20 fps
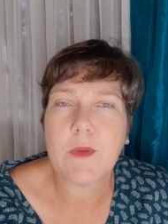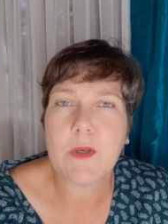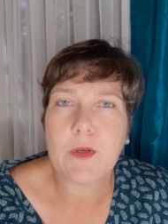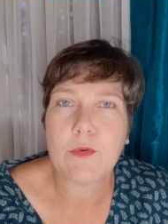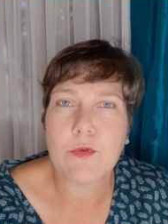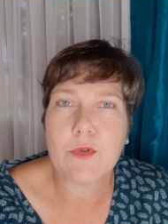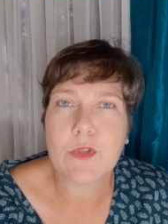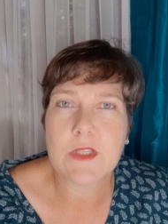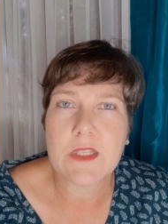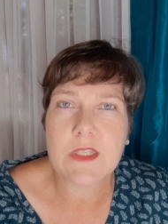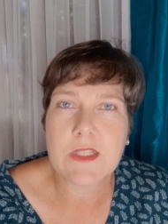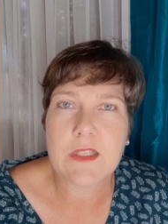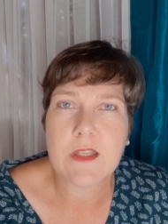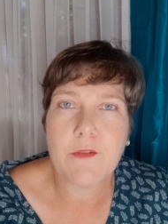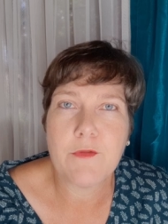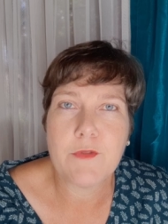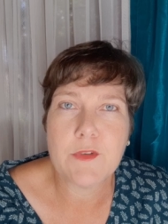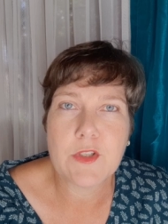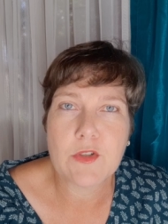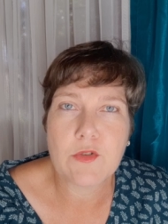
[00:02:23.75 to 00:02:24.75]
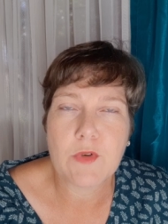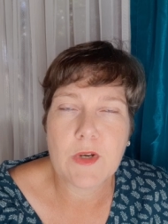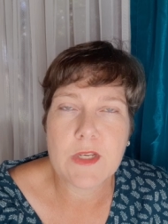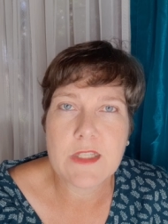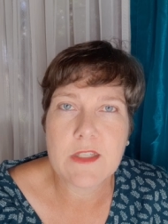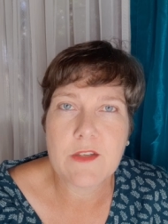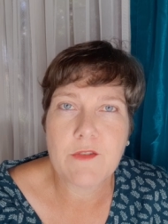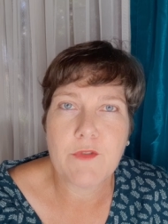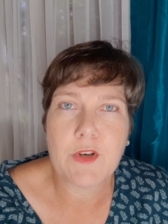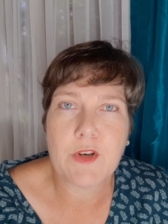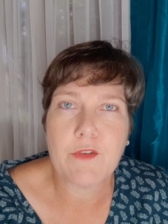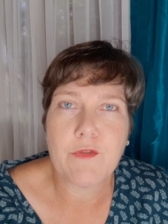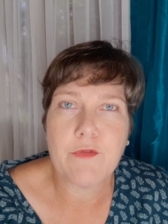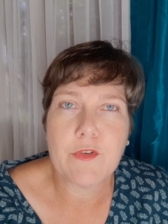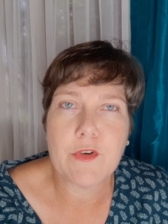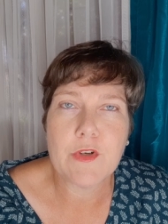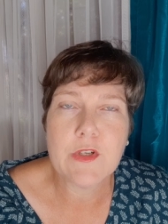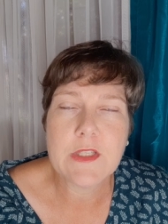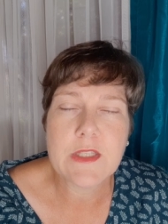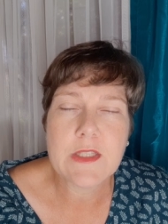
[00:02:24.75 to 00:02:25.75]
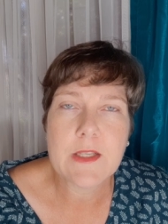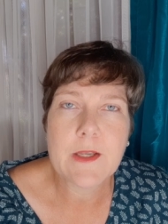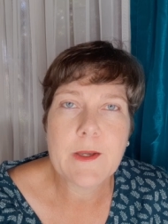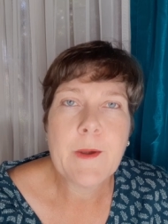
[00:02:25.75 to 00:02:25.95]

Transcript: because this stuff is tracing very fast,